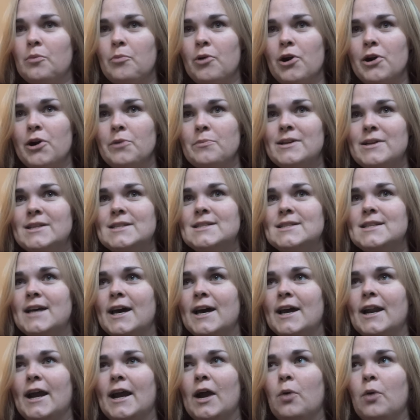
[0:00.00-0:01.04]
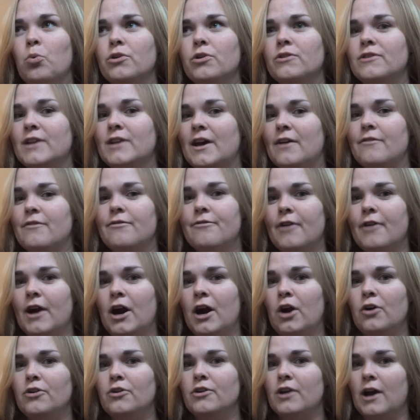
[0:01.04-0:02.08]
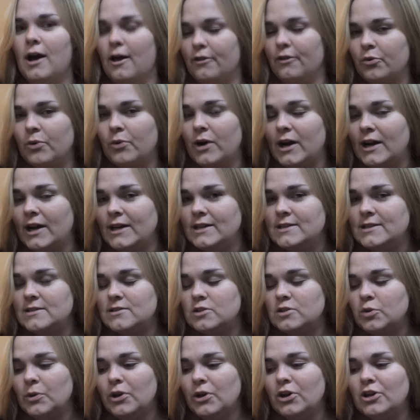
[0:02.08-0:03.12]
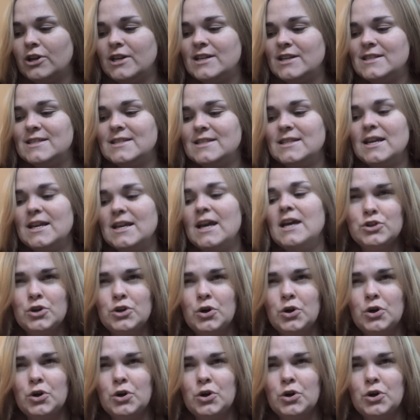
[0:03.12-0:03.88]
apartments that I wouldn't have found otherwise, to be honest.